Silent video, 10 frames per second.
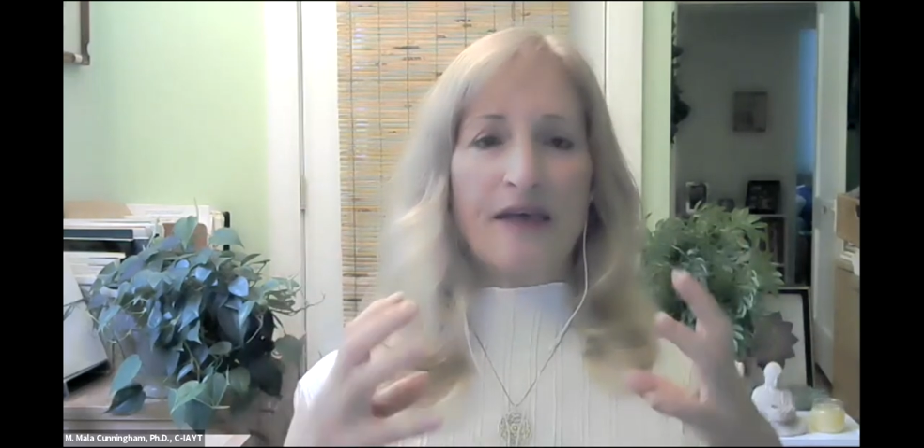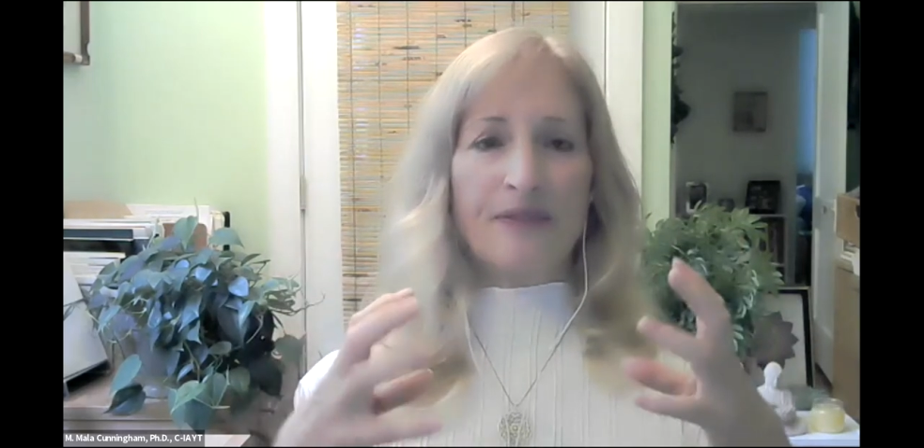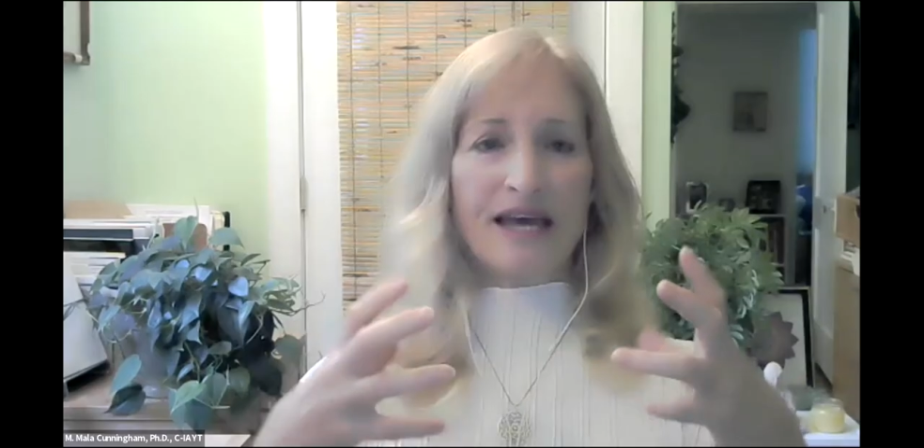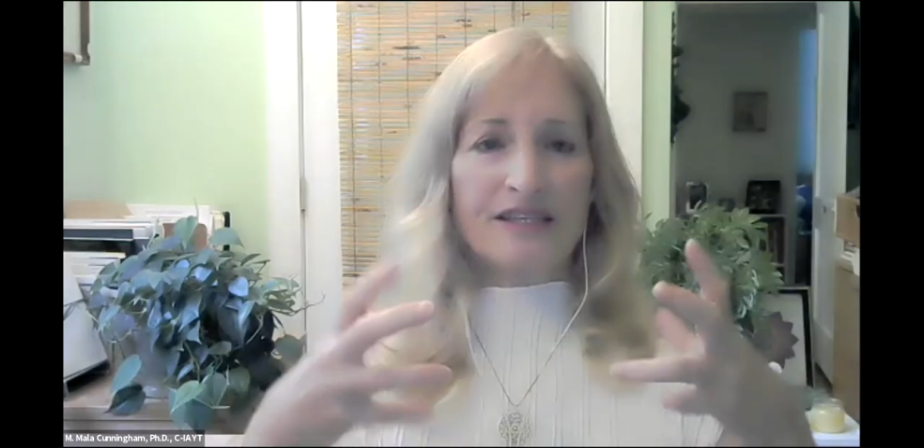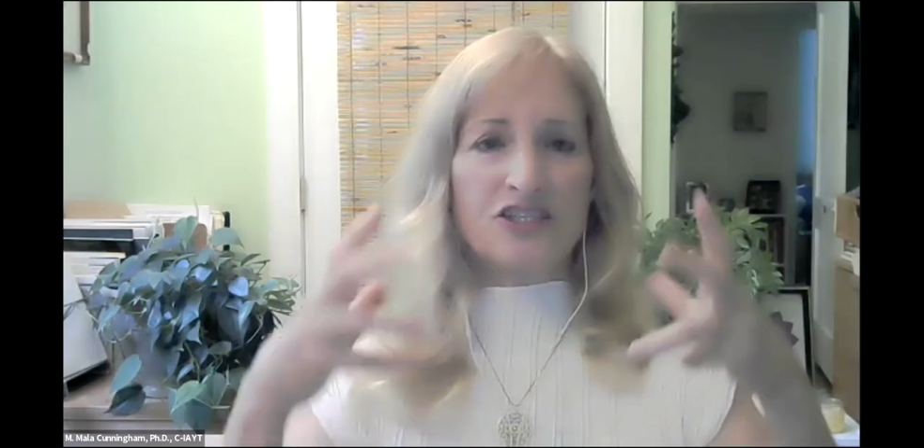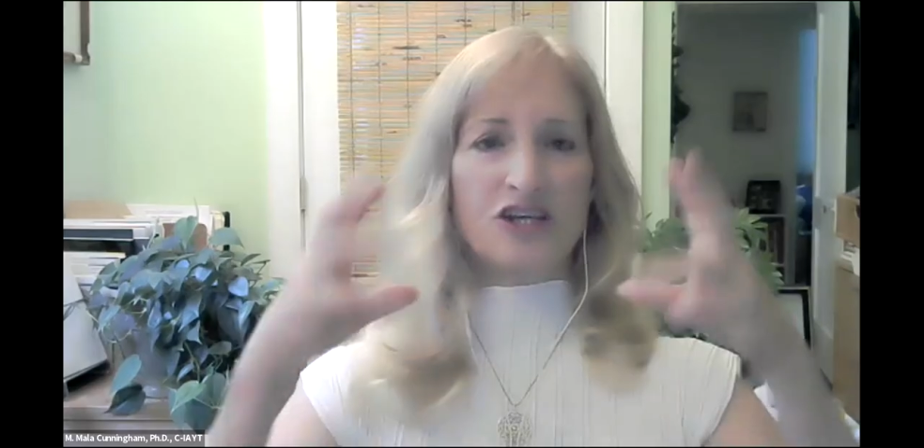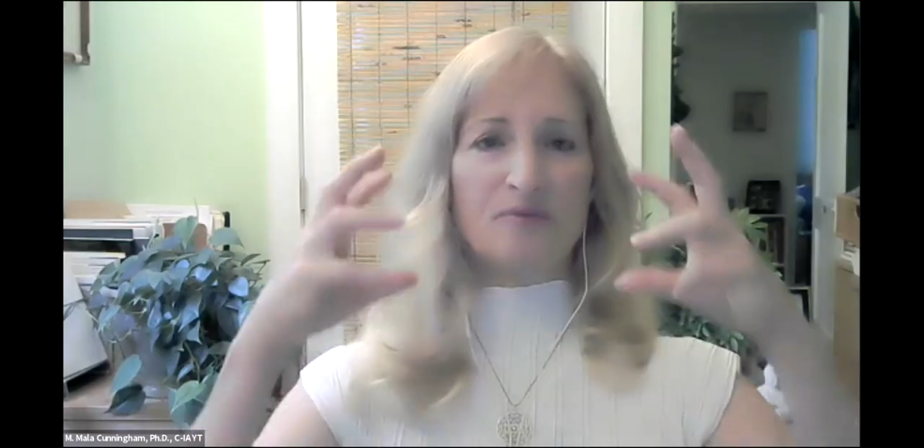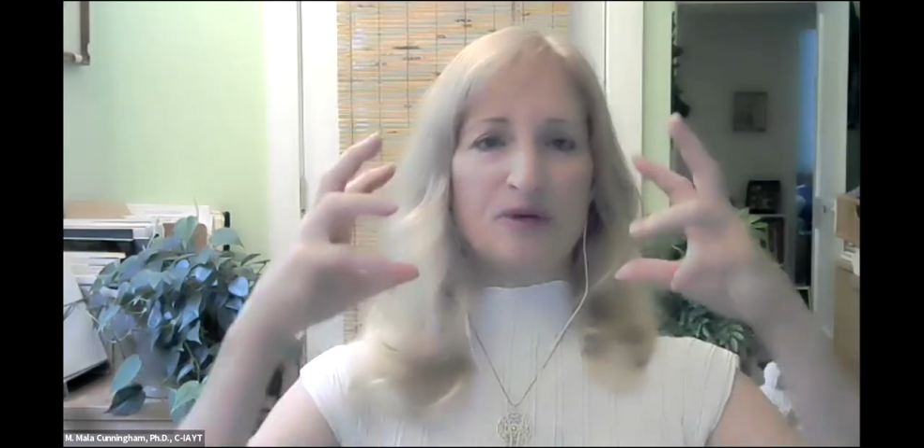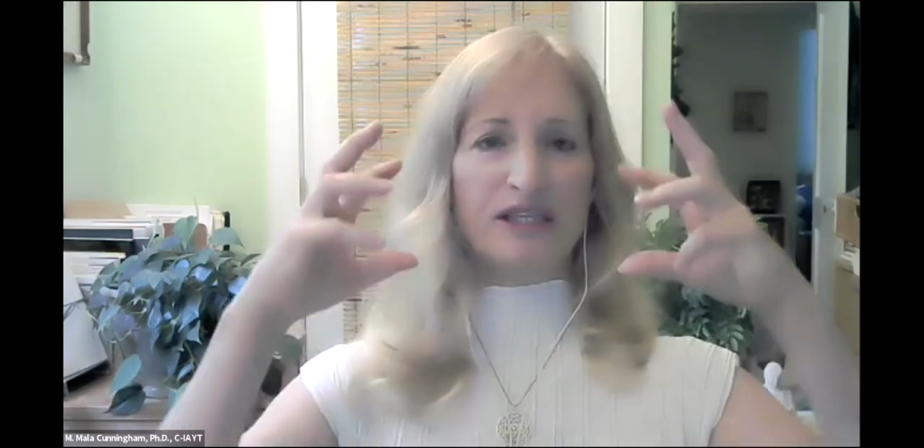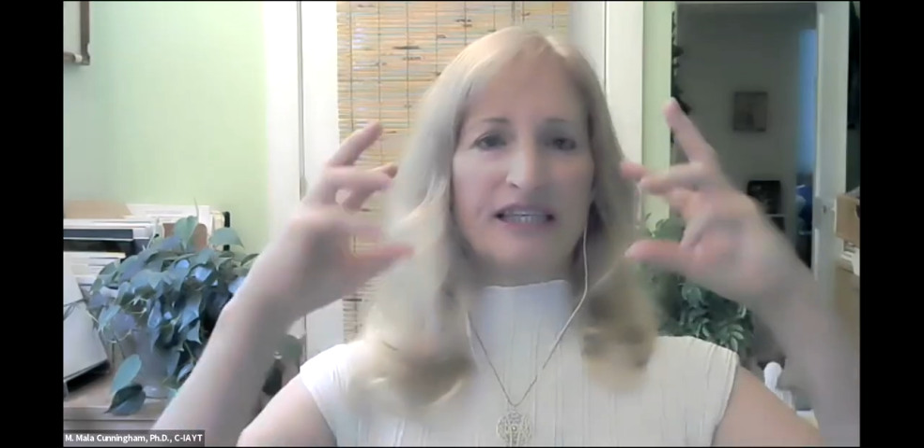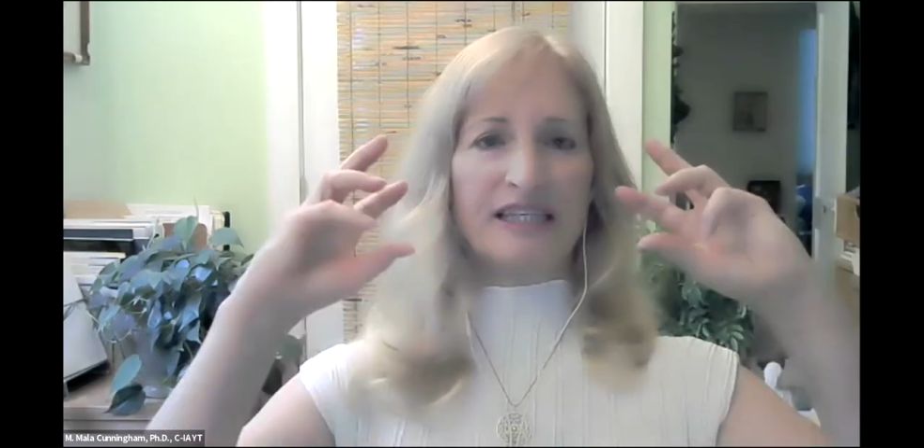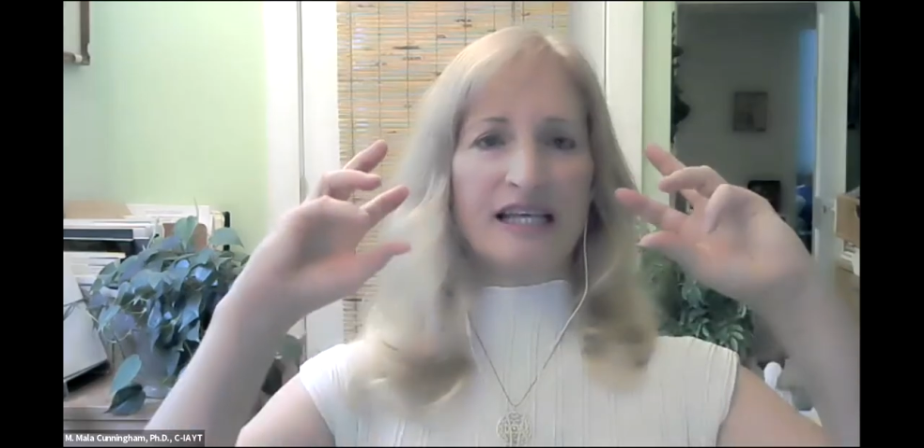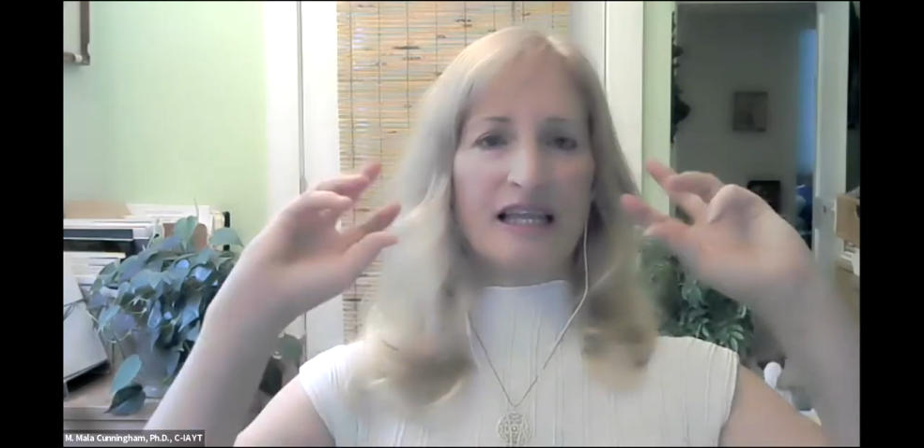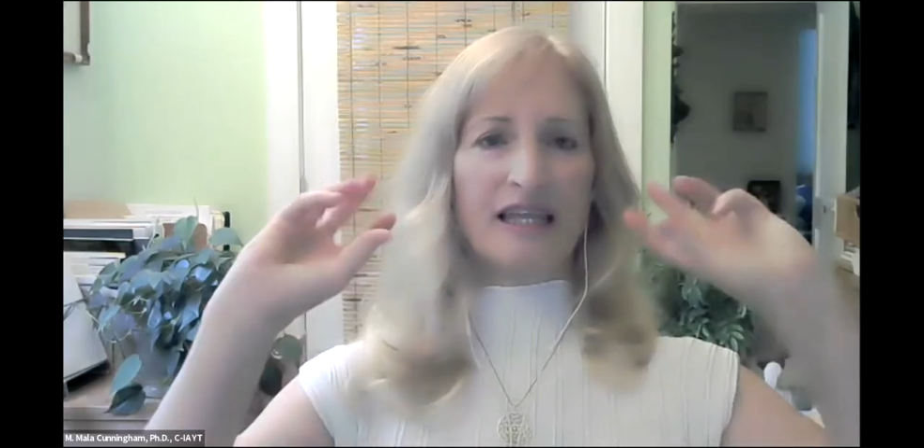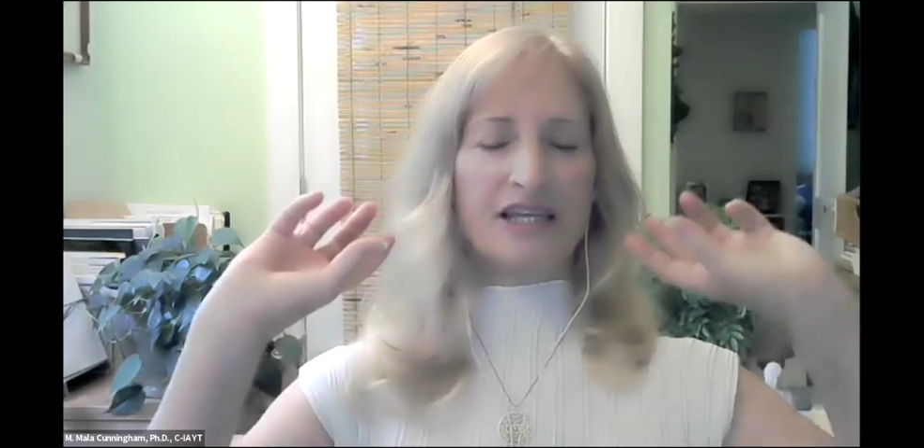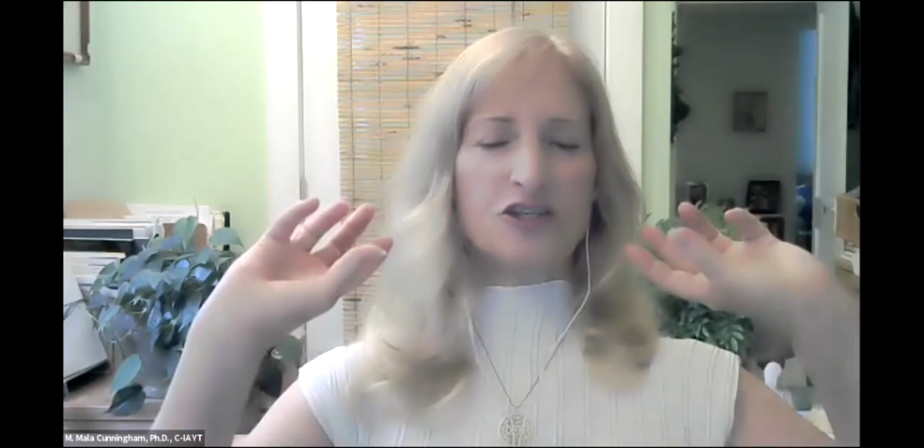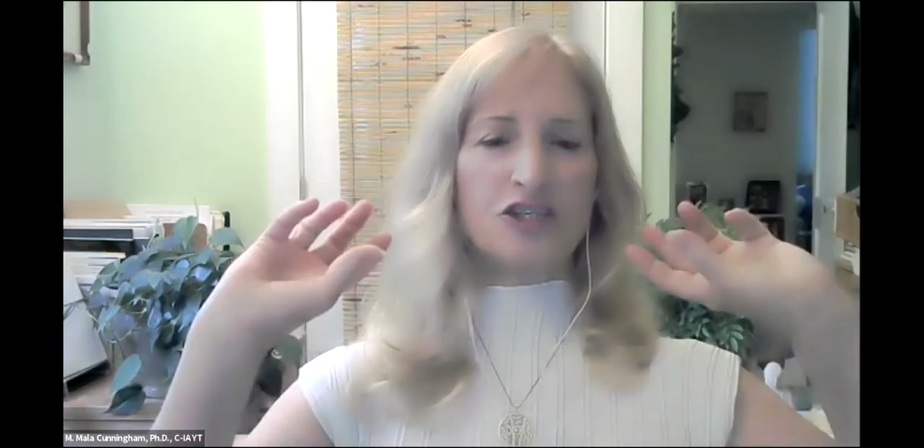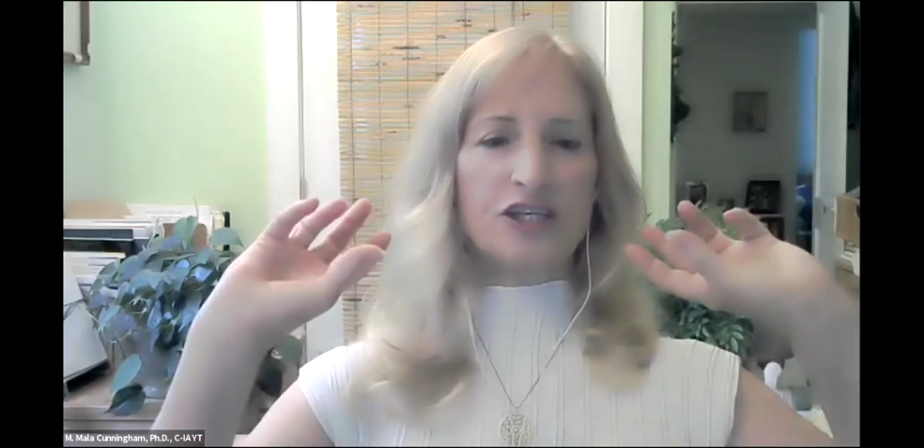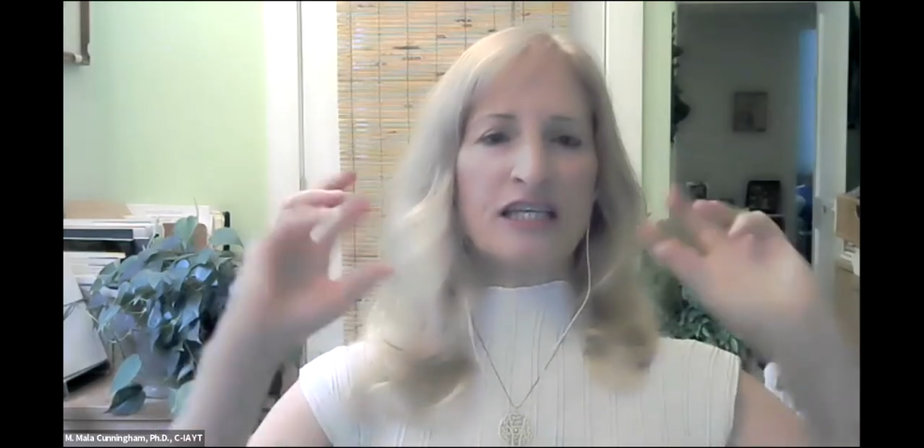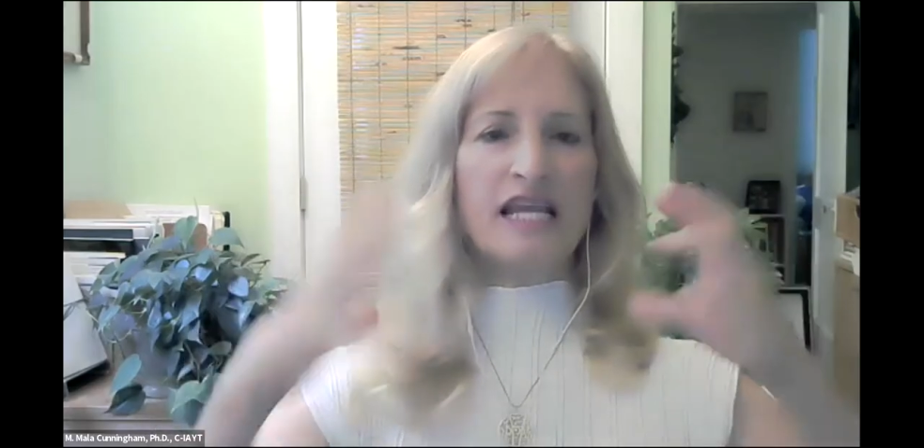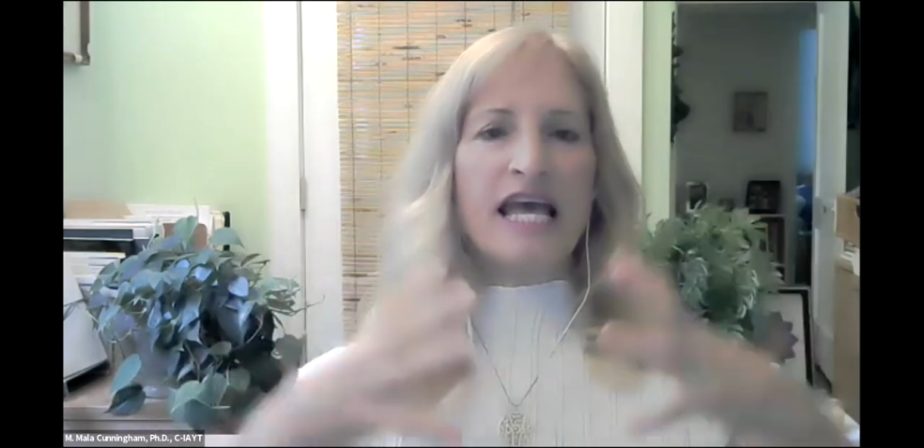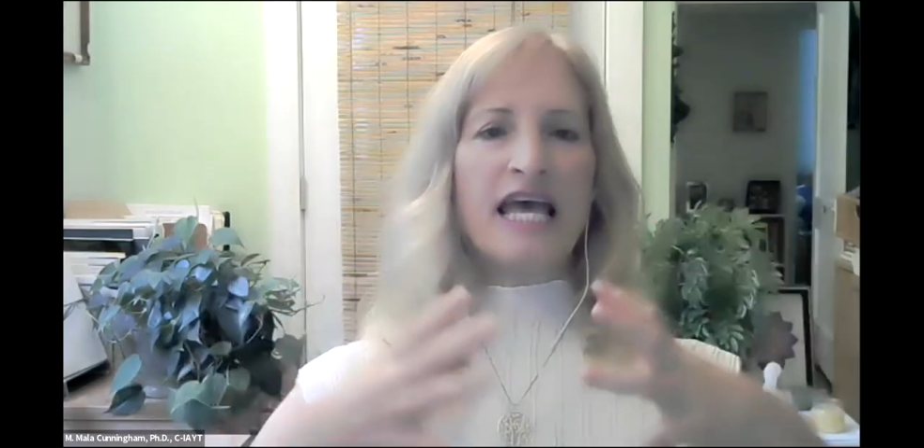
and that double inhalation,